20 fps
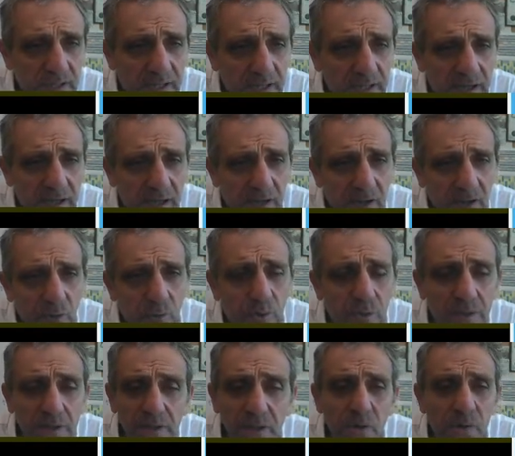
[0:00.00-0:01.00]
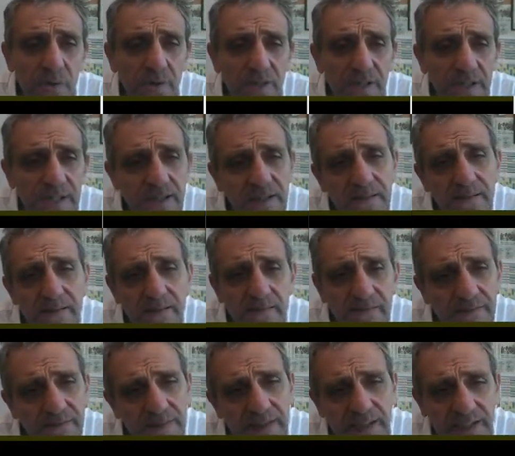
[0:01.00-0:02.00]
uh, or a lower E,
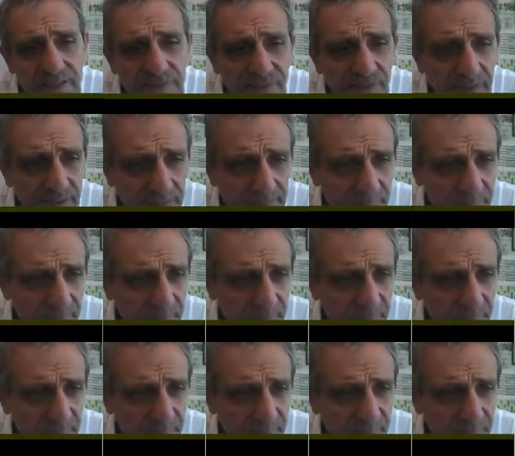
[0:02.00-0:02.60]
that's fine.